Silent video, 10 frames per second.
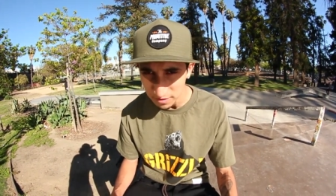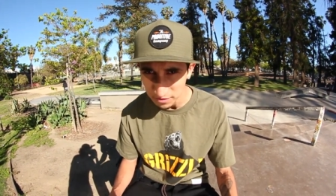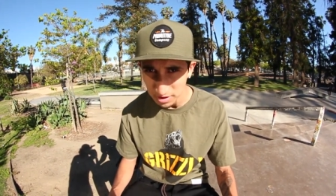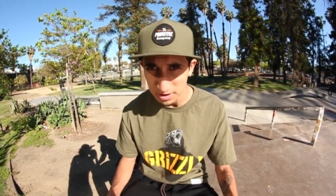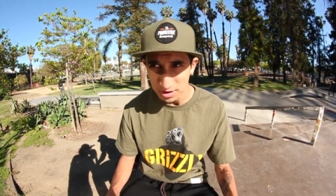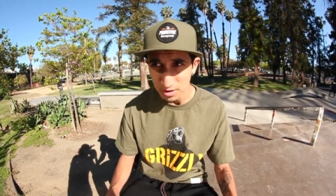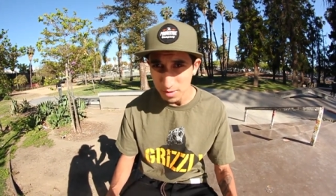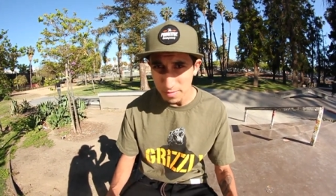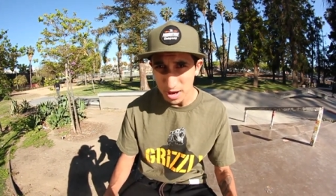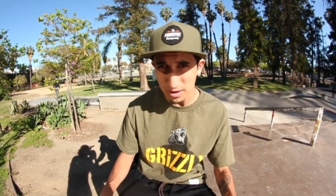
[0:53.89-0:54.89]
If you lean a little
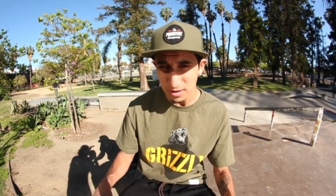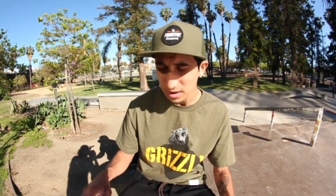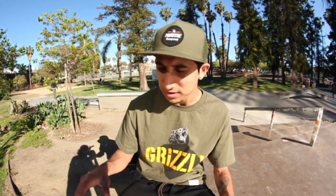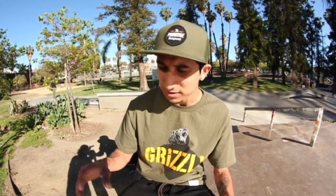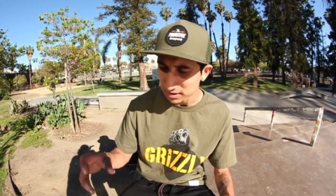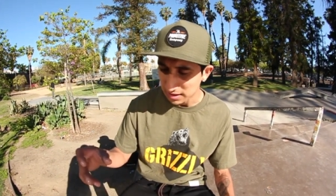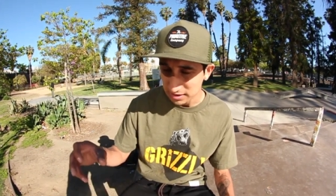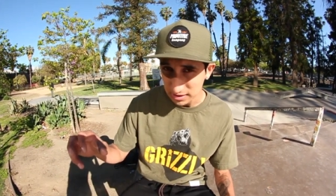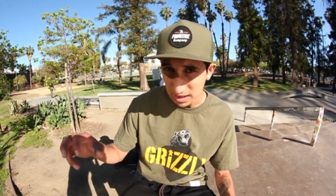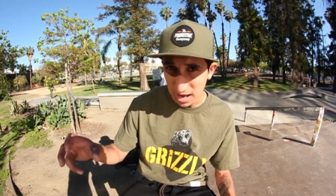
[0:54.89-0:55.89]
bit back, you get to like
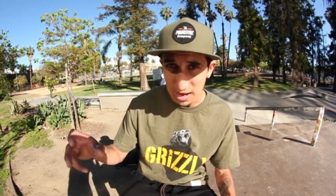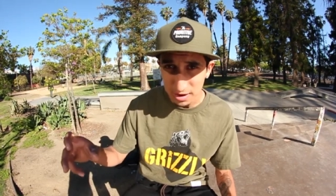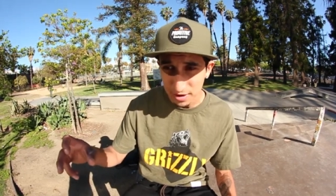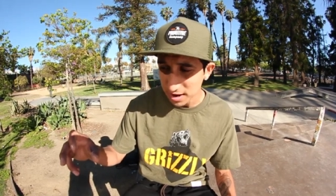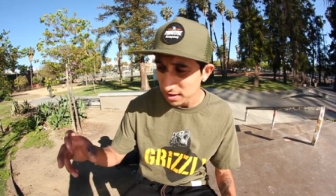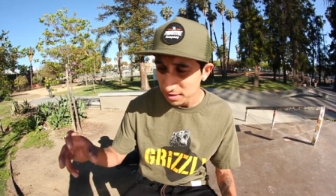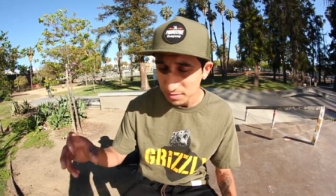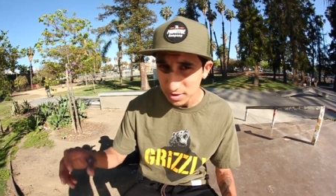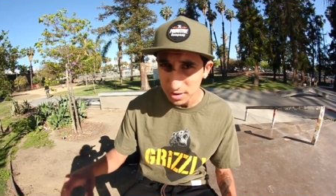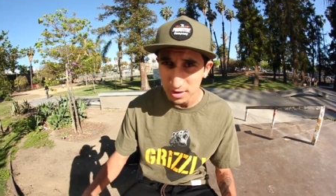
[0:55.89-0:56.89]
slide, grind a little
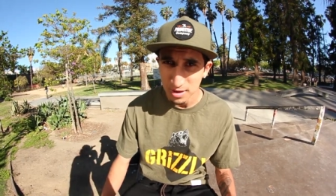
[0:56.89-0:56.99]
bit.